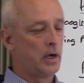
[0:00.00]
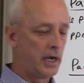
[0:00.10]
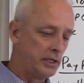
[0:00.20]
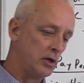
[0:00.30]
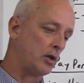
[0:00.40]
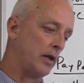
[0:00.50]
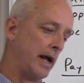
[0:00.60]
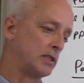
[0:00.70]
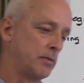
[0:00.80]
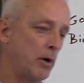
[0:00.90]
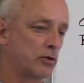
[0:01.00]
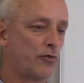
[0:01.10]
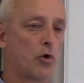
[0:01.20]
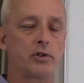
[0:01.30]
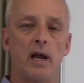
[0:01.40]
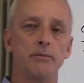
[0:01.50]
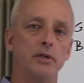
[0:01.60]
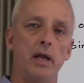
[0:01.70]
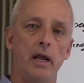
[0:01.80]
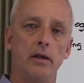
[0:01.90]
I tell clients to post 4 times
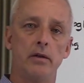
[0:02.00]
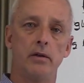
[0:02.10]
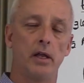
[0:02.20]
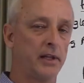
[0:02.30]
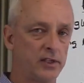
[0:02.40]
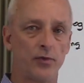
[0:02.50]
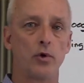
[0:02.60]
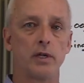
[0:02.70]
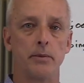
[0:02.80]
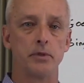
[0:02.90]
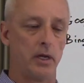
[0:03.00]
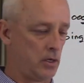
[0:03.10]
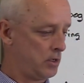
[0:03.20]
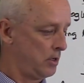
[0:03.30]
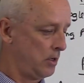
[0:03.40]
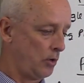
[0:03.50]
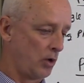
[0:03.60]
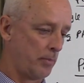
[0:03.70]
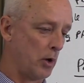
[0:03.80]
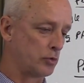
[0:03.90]
a day, at least 4 times a day. You're
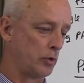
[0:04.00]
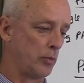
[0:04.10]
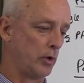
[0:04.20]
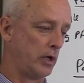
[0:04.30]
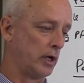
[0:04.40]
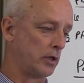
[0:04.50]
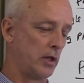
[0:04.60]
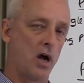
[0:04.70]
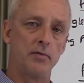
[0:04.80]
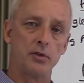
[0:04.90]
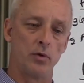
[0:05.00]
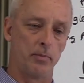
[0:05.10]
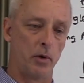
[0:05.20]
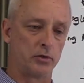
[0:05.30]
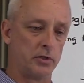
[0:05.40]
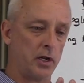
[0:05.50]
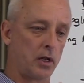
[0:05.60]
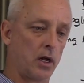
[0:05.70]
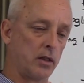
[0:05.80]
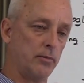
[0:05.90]
going to post when you get to the office. You want to post at 10
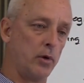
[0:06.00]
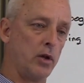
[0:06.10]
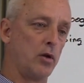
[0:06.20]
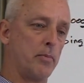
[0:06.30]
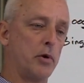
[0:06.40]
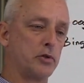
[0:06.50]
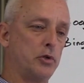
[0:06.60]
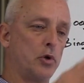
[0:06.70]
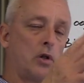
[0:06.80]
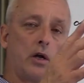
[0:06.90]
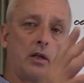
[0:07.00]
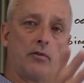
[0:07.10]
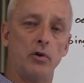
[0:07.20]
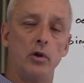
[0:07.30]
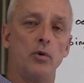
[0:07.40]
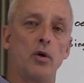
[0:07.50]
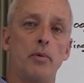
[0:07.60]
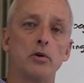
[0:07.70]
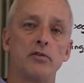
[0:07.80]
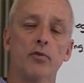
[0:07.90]
o'clock in the morning. You want to post at 2 o'clock in the afternoon. You want to
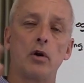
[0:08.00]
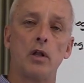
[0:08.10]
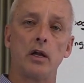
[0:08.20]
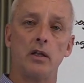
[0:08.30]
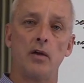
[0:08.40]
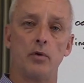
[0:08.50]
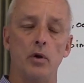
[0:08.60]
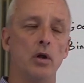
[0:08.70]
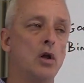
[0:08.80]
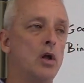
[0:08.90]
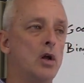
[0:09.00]
post at 4 o'clock in the afternoon.